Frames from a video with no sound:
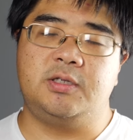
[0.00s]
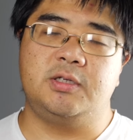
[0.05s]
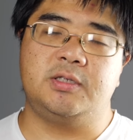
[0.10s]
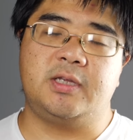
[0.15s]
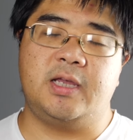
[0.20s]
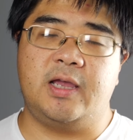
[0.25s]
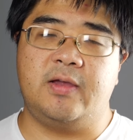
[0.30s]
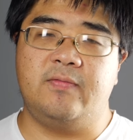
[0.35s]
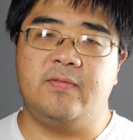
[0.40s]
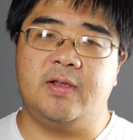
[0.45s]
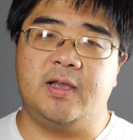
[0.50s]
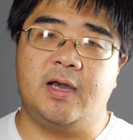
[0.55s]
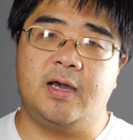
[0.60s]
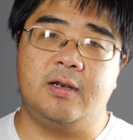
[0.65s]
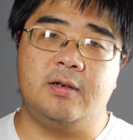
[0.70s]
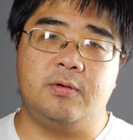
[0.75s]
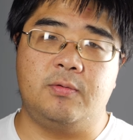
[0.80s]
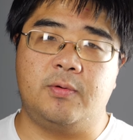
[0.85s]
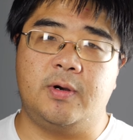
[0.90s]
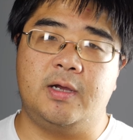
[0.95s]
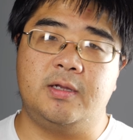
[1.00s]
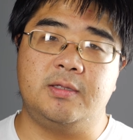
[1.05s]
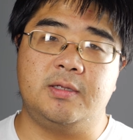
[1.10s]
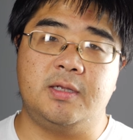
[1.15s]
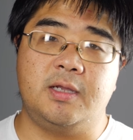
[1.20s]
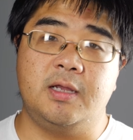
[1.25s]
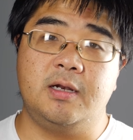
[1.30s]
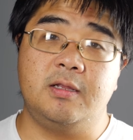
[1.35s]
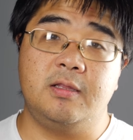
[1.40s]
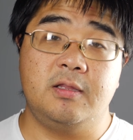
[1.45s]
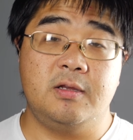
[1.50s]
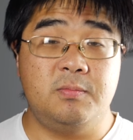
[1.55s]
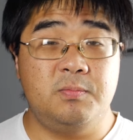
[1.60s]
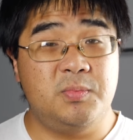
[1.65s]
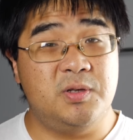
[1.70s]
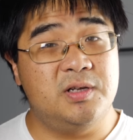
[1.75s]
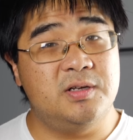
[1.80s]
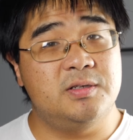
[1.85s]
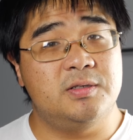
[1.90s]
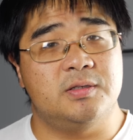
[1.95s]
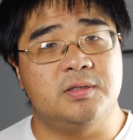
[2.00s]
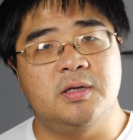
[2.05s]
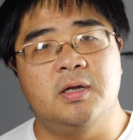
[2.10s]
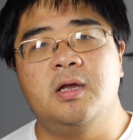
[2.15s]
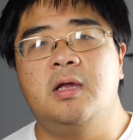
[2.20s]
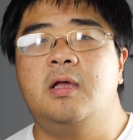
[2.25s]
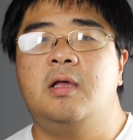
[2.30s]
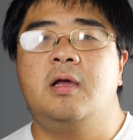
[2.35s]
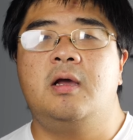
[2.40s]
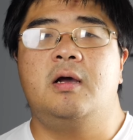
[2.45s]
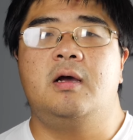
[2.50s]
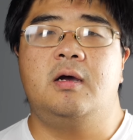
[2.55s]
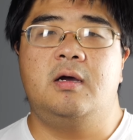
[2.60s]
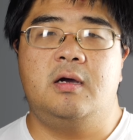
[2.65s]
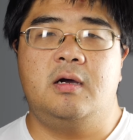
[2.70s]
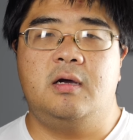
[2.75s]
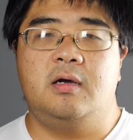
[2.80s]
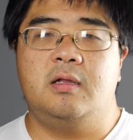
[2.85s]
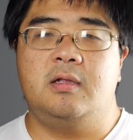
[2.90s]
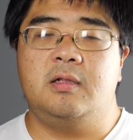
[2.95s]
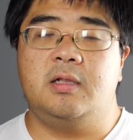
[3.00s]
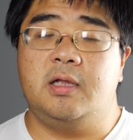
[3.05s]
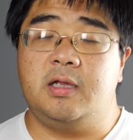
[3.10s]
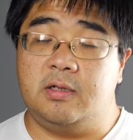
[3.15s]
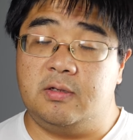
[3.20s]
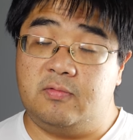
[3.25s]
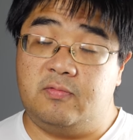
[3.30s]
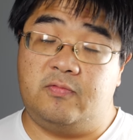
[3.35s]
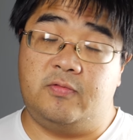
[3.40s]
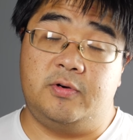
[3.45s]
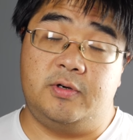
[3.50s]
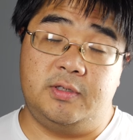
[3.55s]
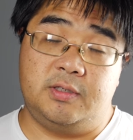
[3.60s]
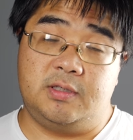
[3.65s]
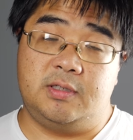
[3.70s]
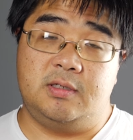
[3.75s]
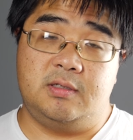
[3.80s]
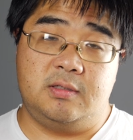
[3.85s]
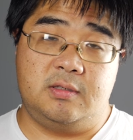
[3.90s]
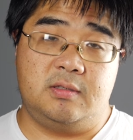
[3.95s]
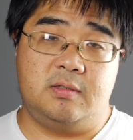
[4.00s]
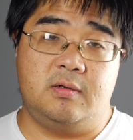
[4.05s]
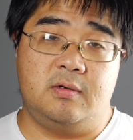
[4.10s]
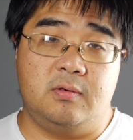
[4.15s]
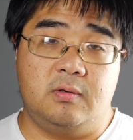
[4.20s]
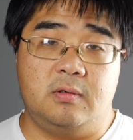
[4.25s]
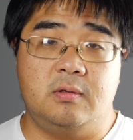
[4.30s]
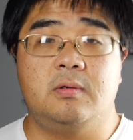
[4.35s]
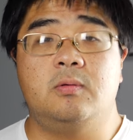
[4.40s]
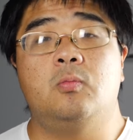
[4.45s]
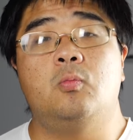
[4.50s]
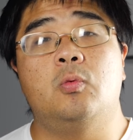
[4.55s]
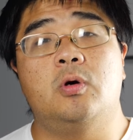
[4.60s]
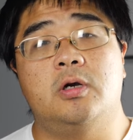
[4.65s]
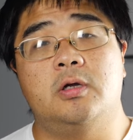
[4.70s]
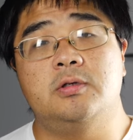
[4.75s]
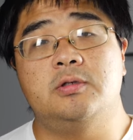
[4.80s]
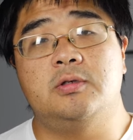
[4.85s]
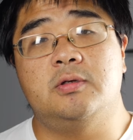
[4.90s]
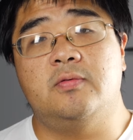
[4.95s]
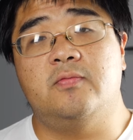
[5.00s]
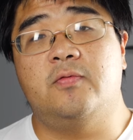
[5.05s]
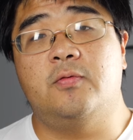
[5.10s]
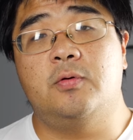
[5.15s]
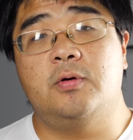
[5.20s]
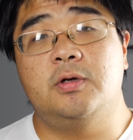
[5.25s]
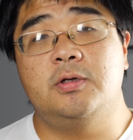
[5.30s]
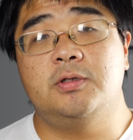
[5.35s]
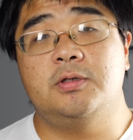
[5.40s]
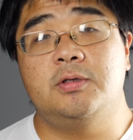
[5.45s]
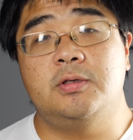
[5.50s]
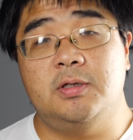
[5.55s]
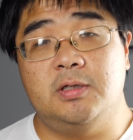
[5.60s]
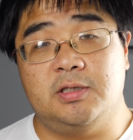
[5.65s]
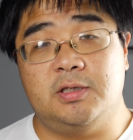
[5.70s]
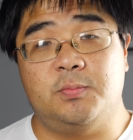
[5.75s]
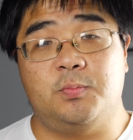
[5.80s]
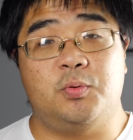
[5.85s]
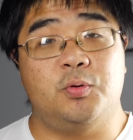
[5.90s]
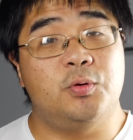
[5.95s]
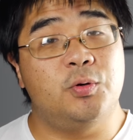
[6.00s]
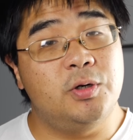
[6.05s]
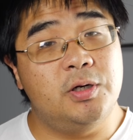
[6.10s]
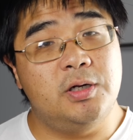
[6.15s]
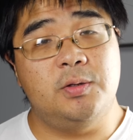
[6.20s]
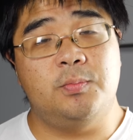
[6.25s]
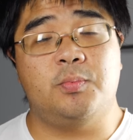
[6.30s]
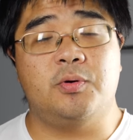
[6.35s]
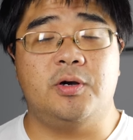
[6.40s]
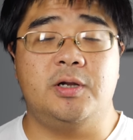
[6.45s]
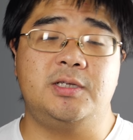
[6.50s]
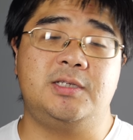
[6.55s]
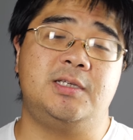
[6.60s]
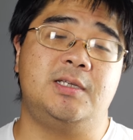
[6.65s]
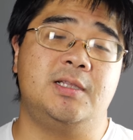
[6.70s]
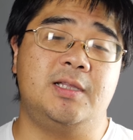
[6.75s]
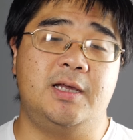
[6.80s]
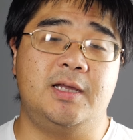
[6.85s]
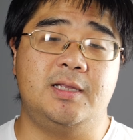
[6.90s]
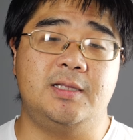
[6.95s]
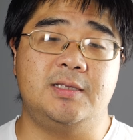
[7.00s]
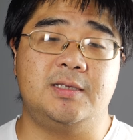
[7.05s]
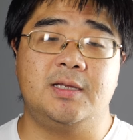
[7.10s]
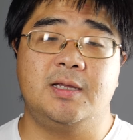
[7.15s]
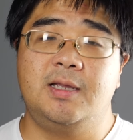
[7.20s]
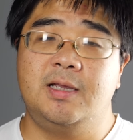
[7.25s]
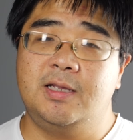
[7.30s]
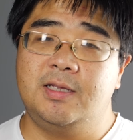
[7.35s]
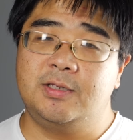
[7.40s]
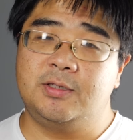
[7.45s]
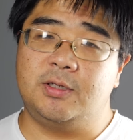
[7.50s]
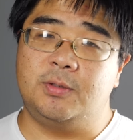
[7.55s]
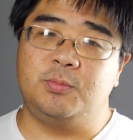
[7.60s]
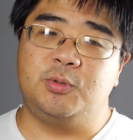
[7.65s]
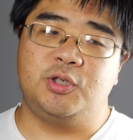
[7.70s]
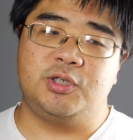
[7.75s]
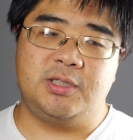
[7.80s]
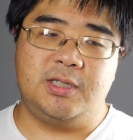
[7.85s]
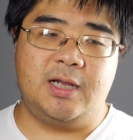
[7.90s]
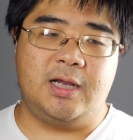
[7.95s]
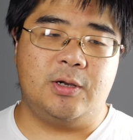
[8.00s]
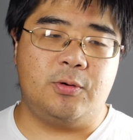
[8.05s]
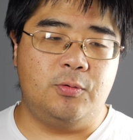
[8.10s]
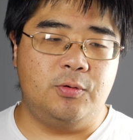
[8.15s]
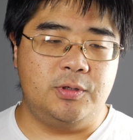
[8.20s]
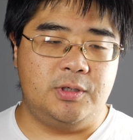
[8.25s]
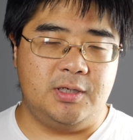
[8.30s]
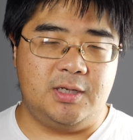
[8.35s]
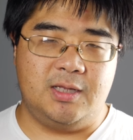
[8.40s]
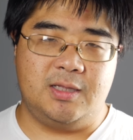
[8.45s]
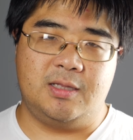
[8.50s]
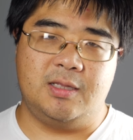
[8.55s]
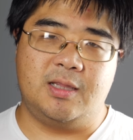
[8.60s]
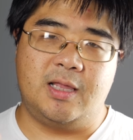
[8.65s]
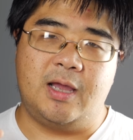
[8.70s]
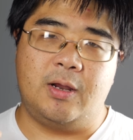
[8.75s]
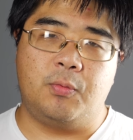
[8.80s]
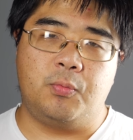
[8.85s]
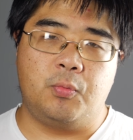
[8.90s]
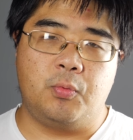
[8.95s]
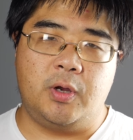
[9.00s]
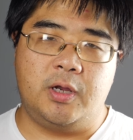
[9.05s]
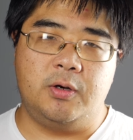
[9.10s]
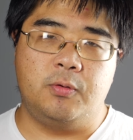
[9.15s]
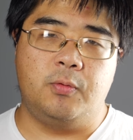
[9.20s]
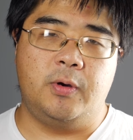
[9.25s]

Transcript: I just haven't gotten around to getting them because uh, like for instance the 100 to 400 it's a pretty pricey lens so I'm just not going to get to that right